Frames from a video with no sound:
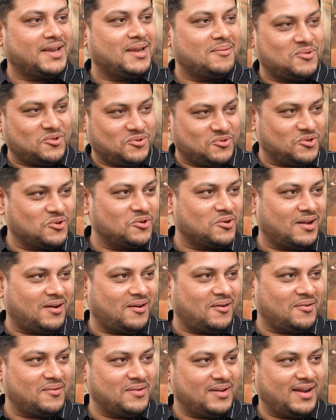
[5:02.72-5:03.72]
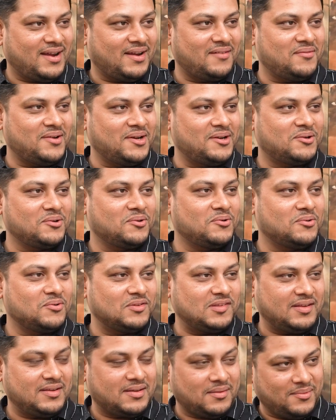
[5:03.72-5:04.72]
came to Gurgaon and went to
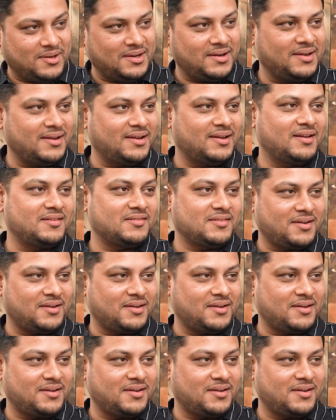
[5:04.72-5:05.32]
see camellias,